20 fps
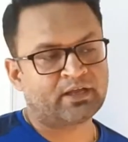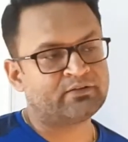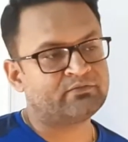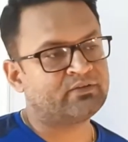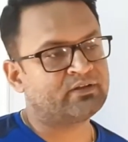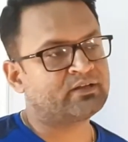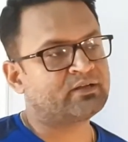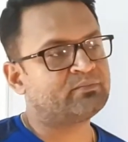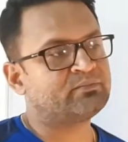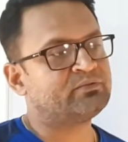
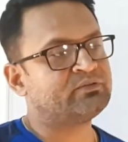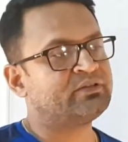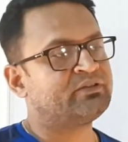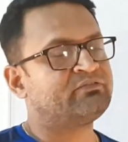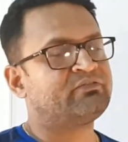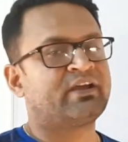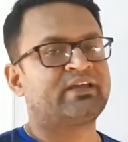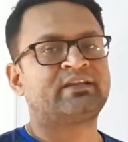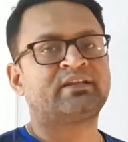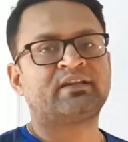welcome to the
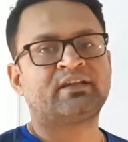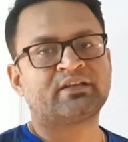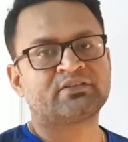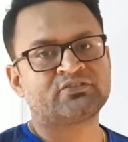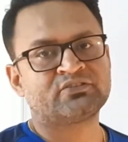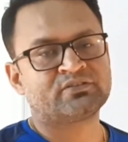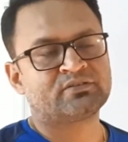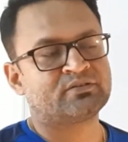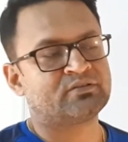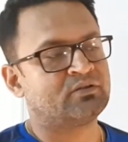final
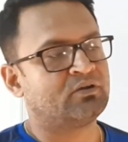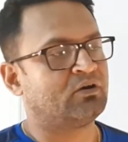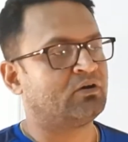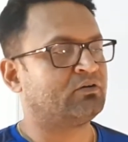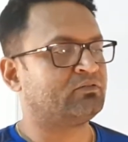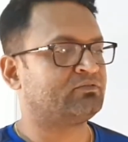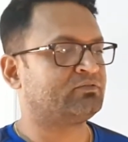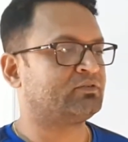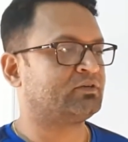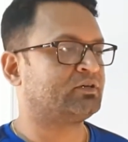lecture
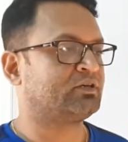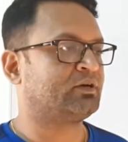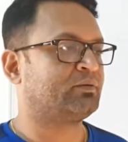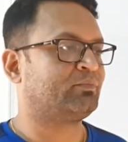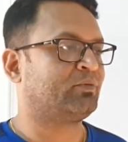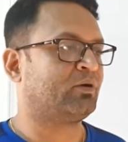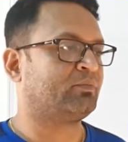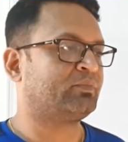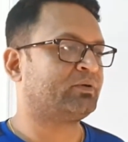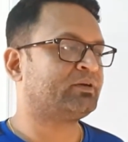of
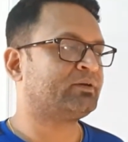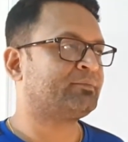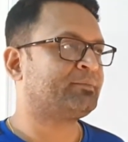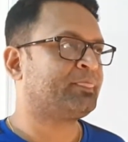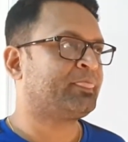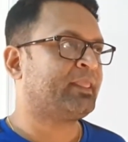Popper.